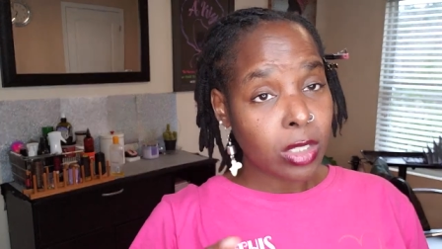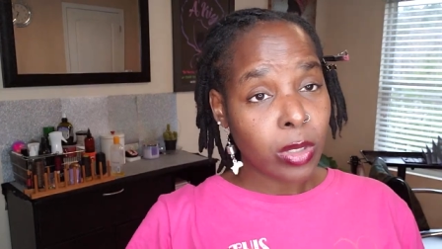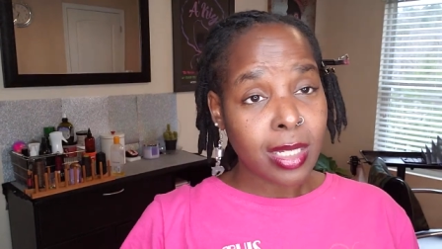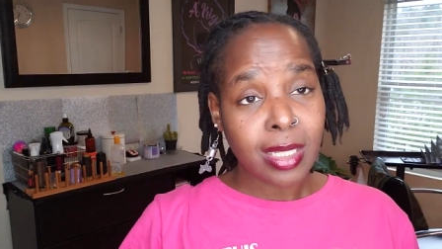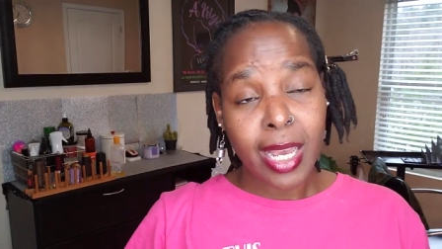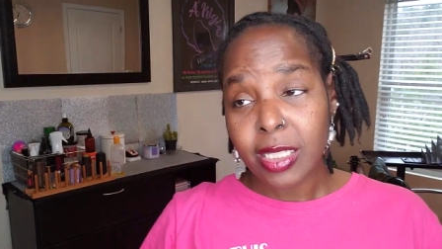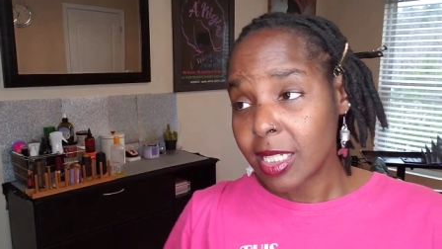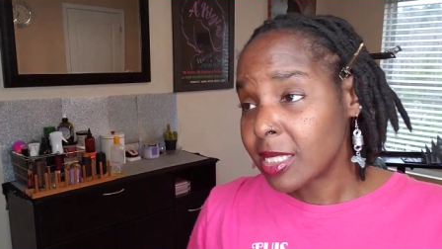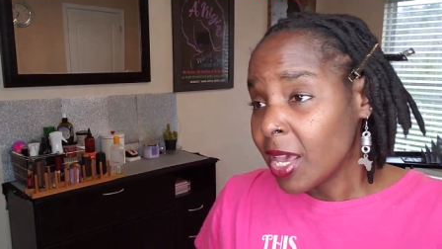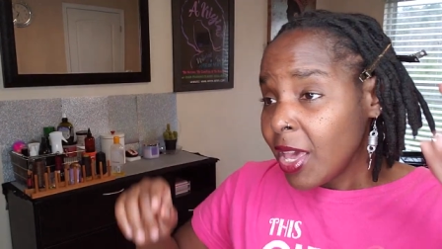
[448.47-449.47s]
Just do your
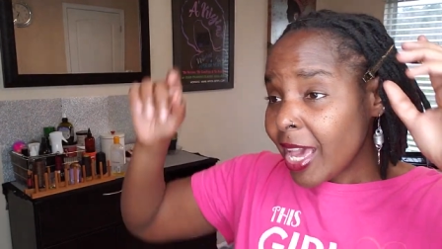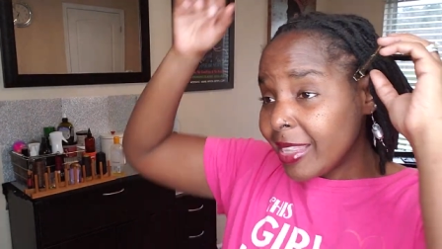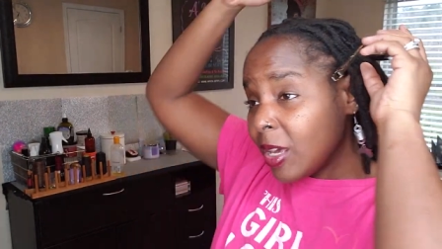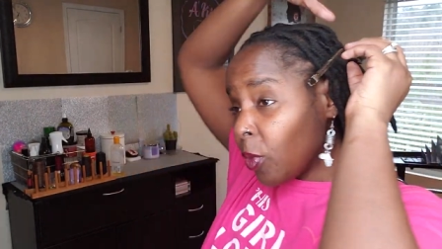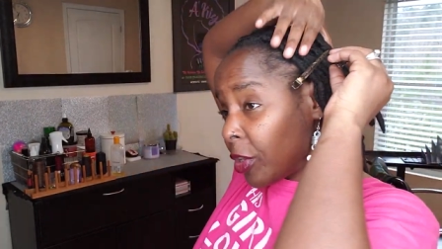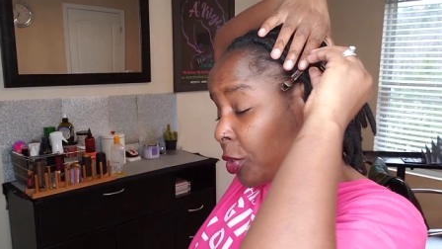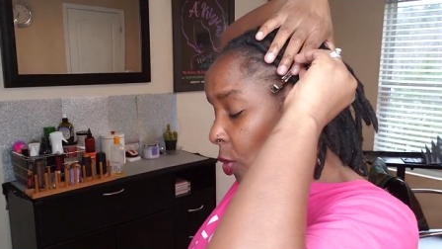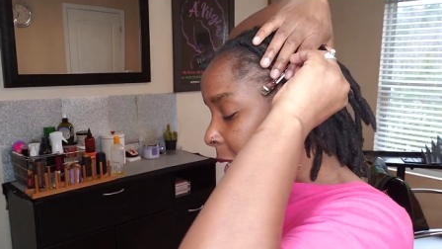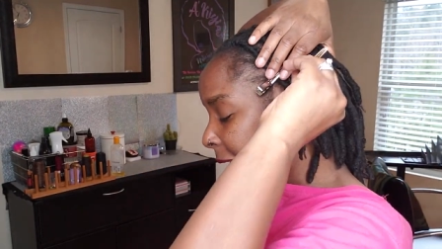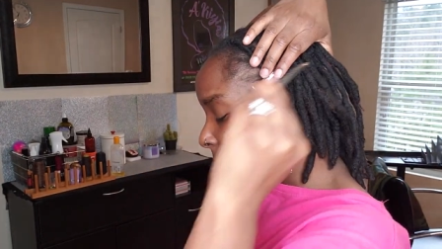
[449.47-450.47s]
sections, and then when you
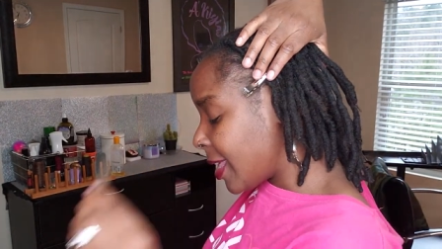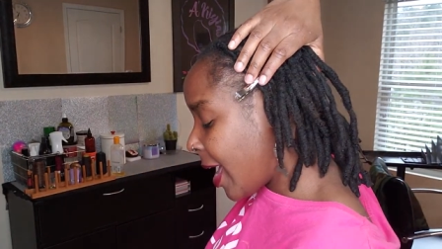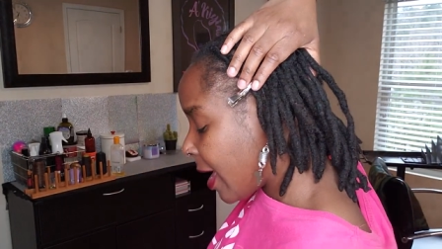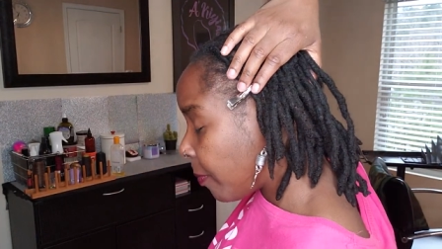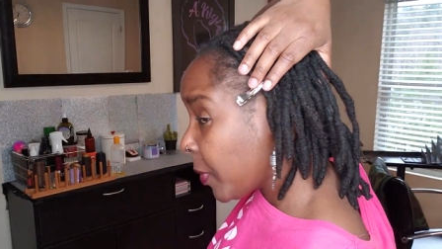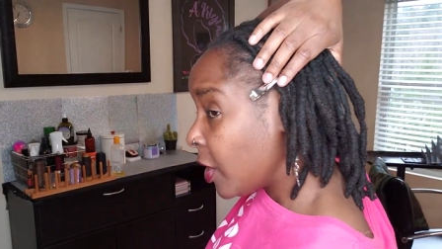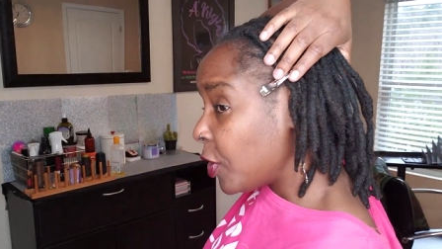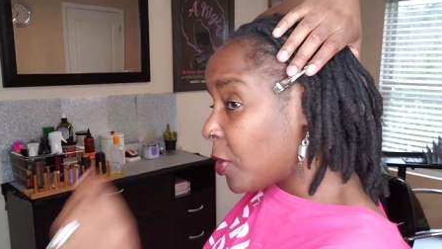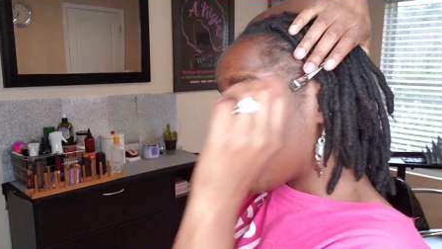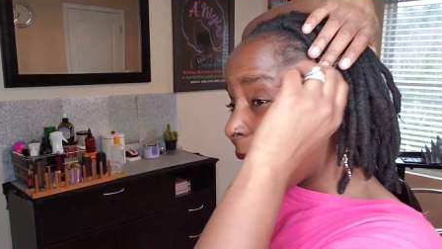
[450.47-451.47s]
do it like that,
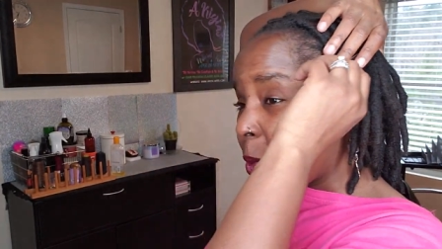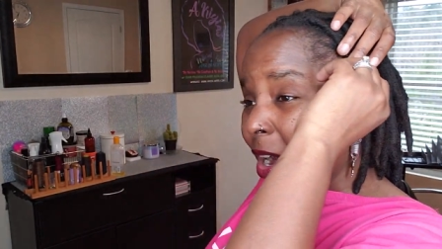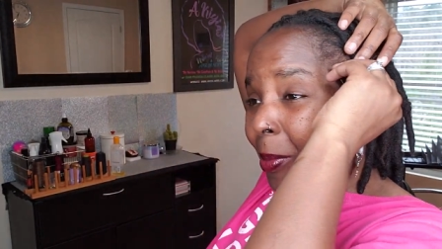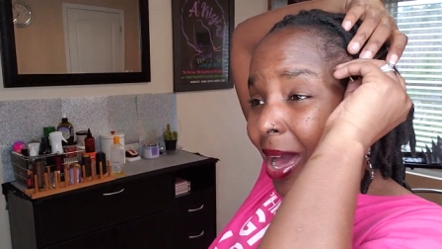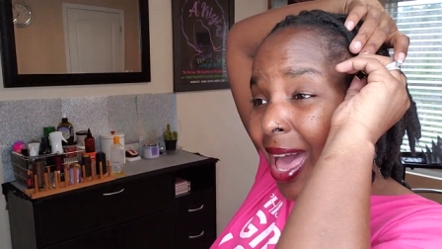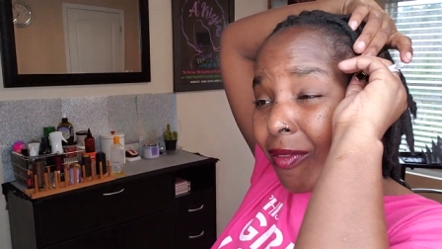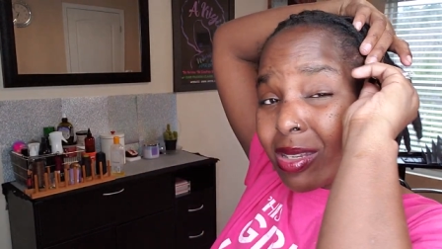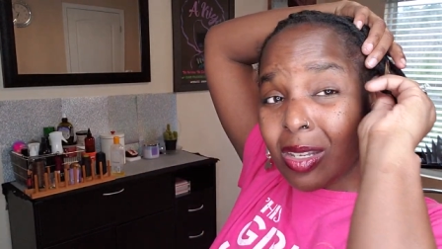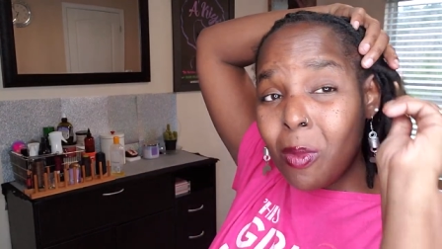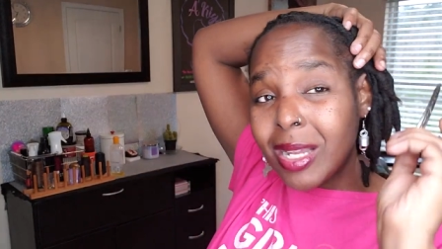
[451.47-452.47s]
you don't got to worry about
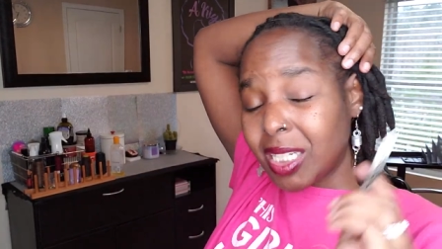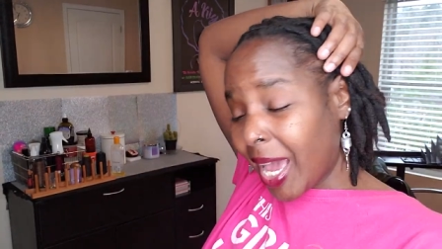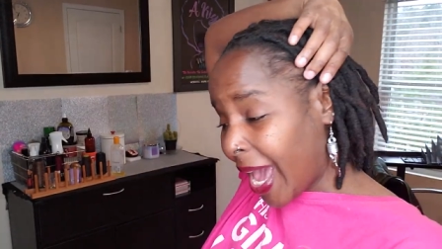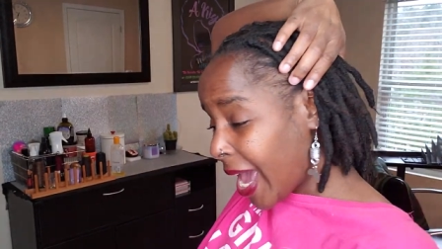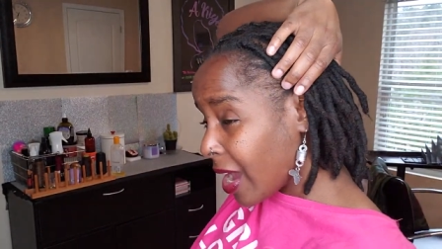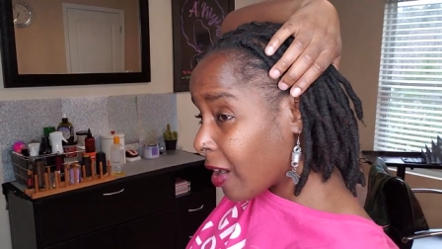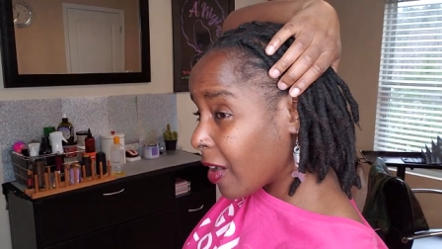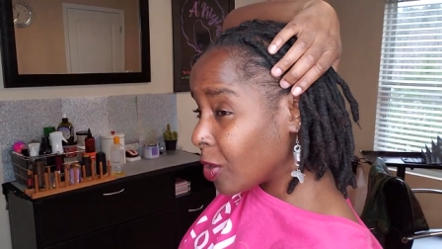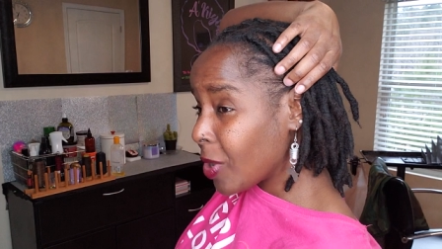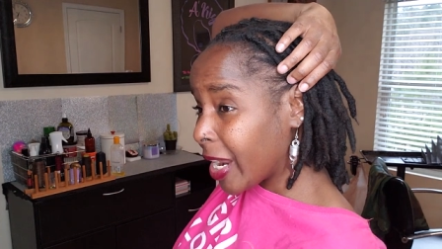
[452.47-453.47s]
having so much hair
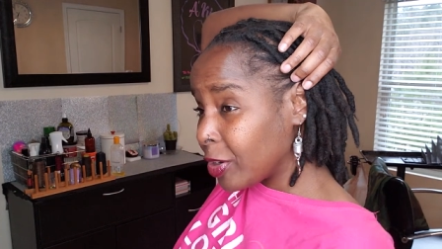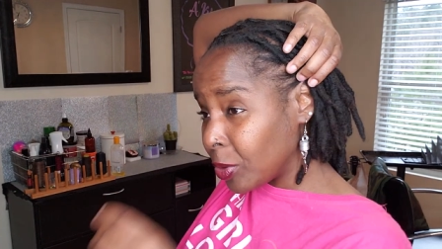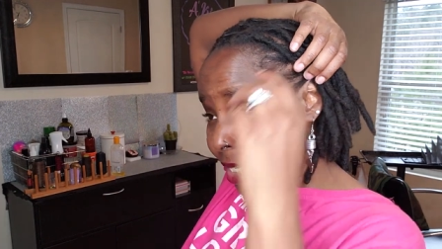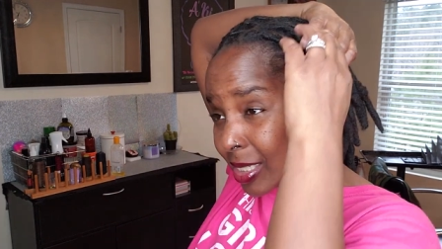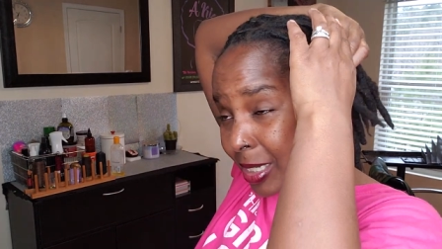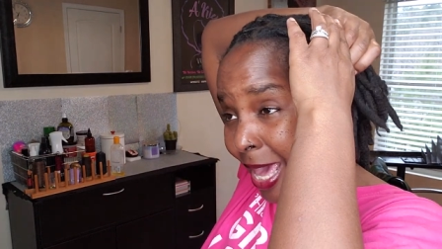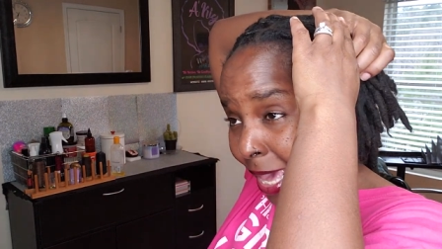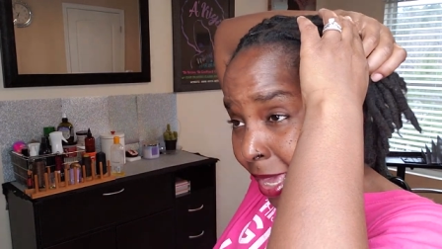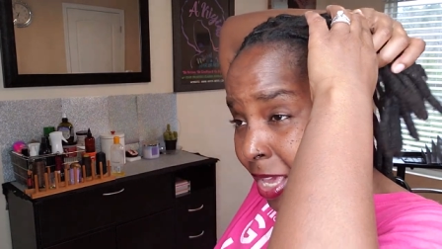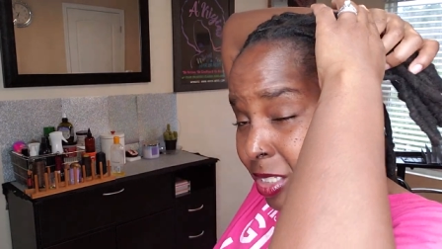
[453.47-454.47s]
and you got to do this and that.